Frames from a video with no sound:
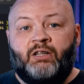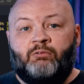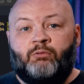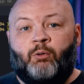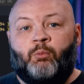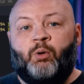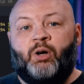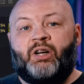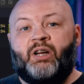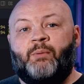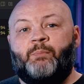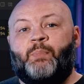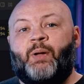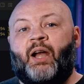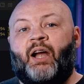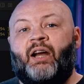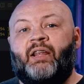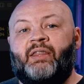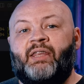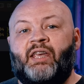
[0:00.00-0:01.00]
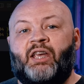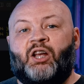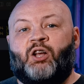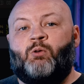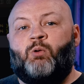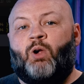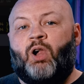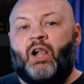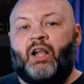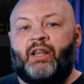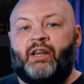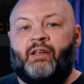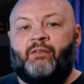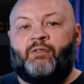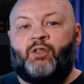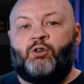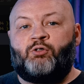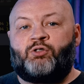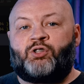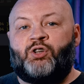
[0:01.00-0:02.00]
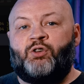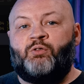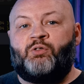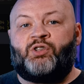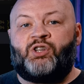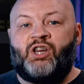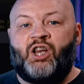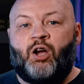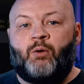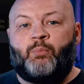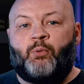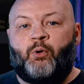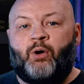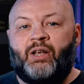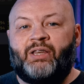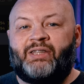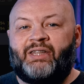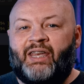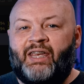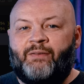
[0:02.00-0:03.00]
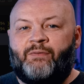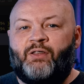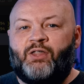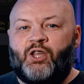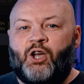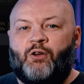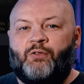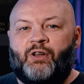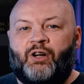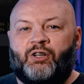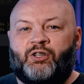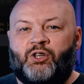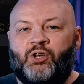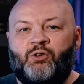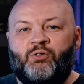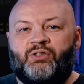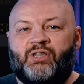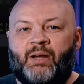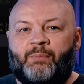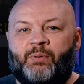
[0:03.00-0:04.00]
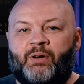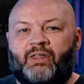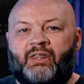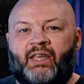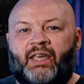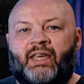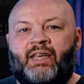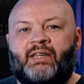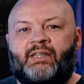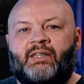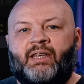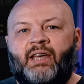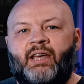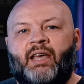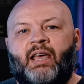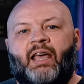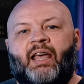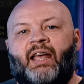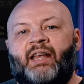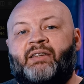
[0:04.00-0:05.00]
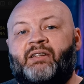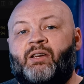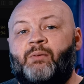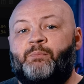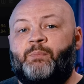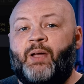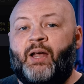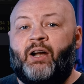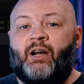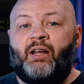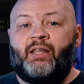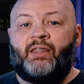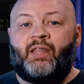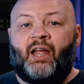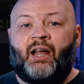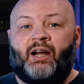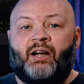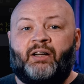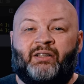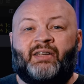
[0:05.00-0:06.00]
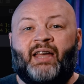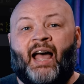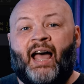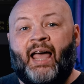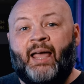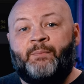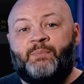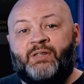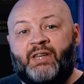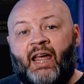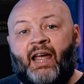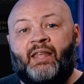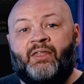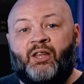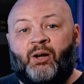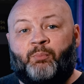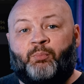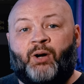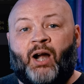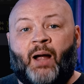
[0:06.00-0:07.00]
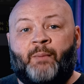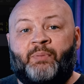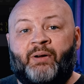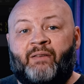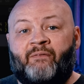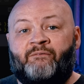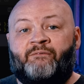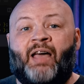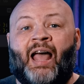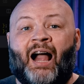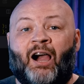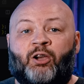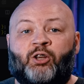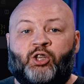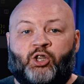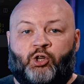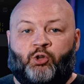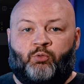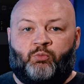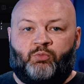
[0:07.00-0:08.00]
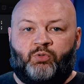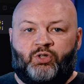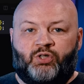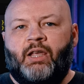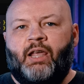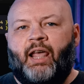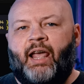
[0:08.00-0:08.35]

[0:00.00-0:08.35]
When we're comparing the equality of those two geo points, even though they're two separate things, it's comparing their types and their property values.